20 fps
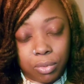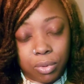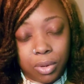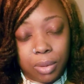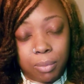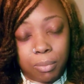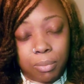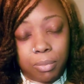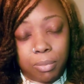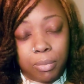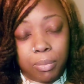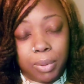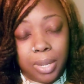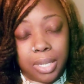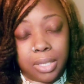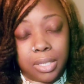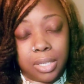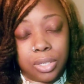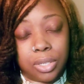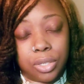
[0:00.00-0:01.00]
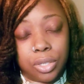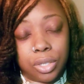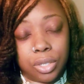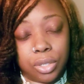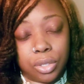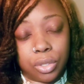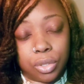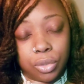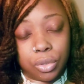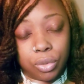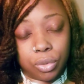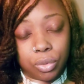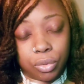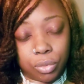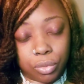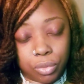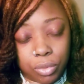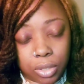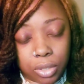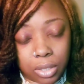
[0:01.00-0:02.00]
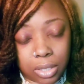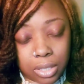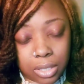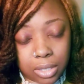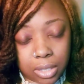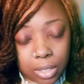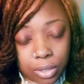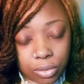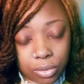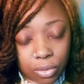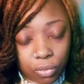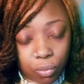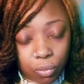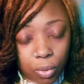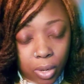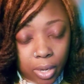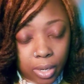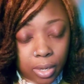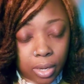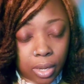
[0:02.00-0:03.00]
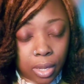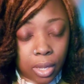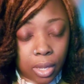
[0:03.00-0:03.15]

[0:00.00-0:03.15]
and pay attention to the details of what